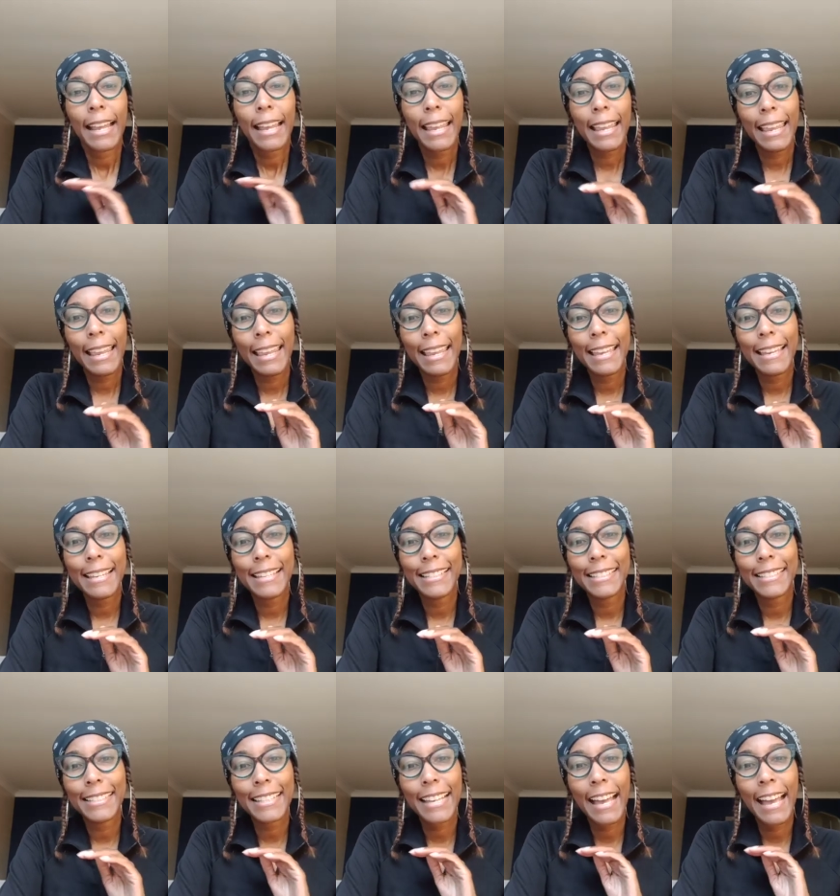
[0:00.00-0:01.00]

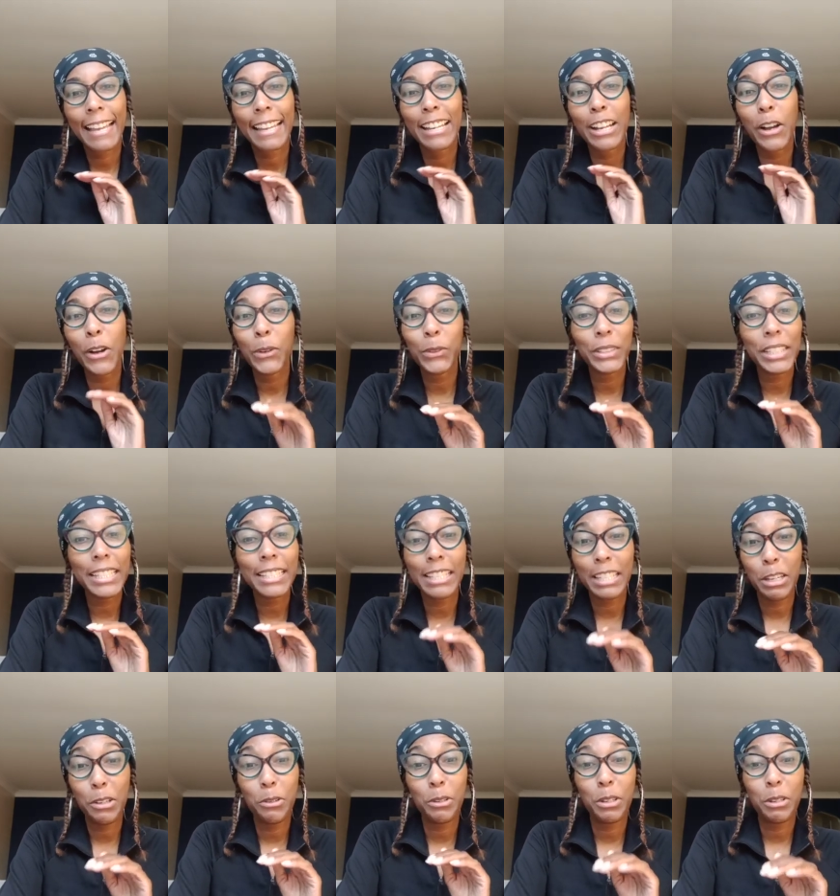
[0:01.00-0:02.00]
And I can only
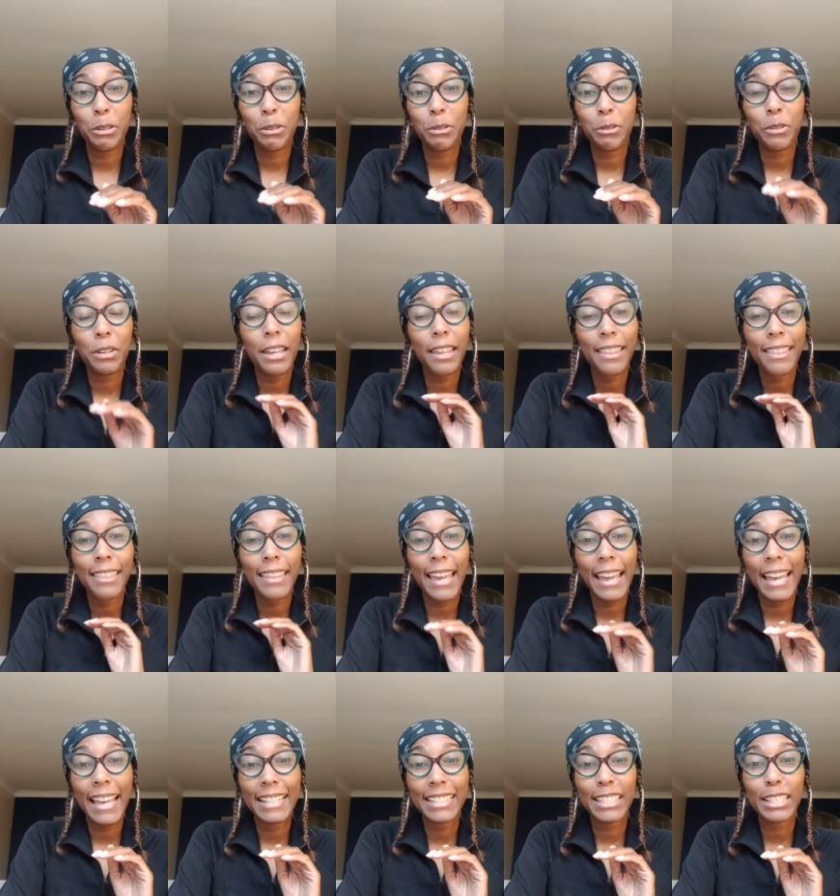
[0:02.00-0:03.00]
tell you
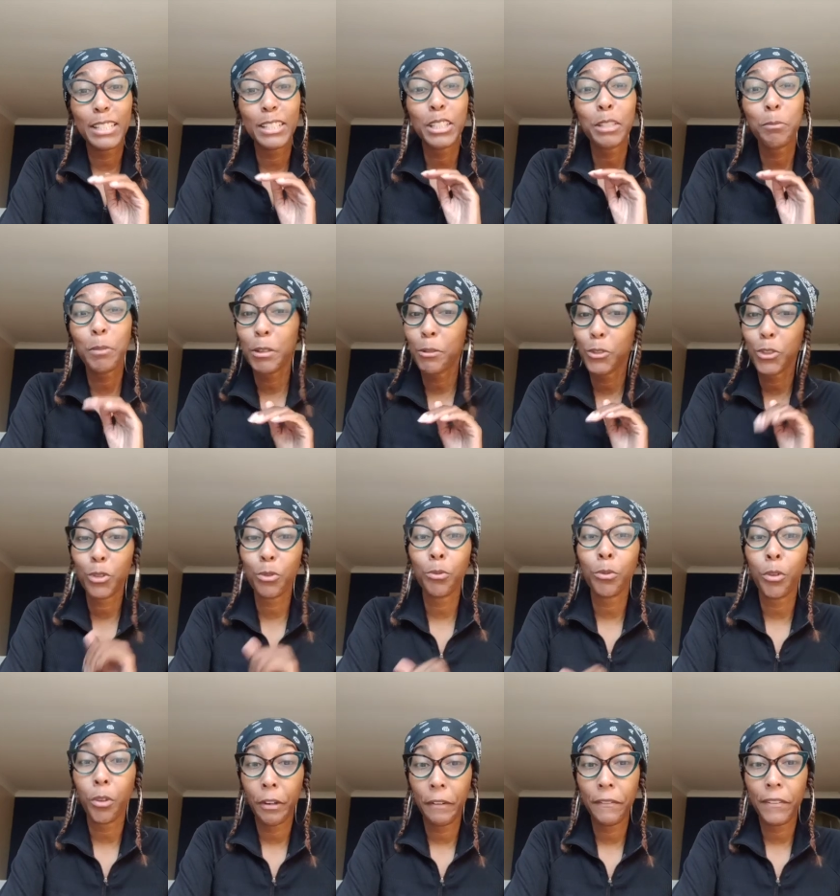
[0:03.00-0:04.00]
that spiritual
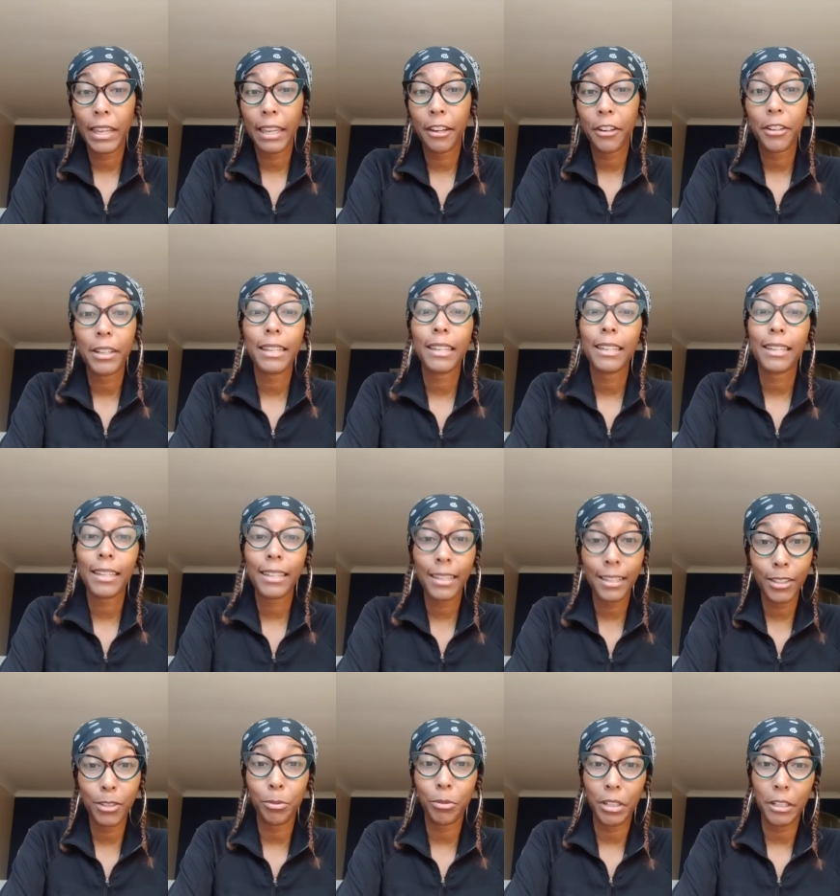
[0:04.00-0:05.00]
warfare
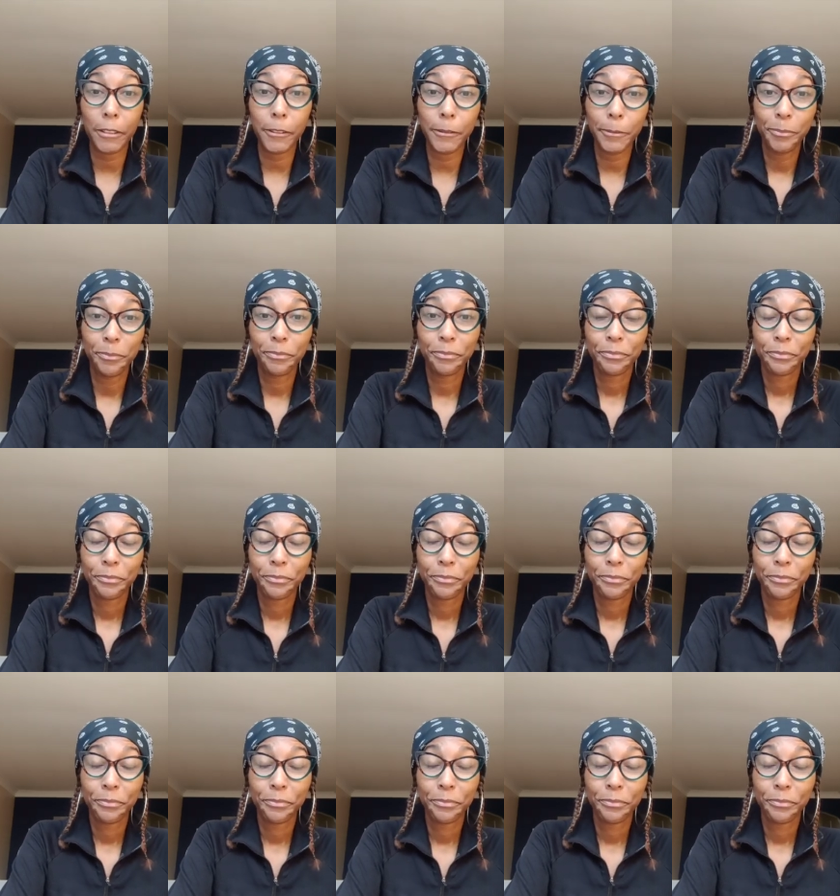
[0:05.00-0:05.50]
is real.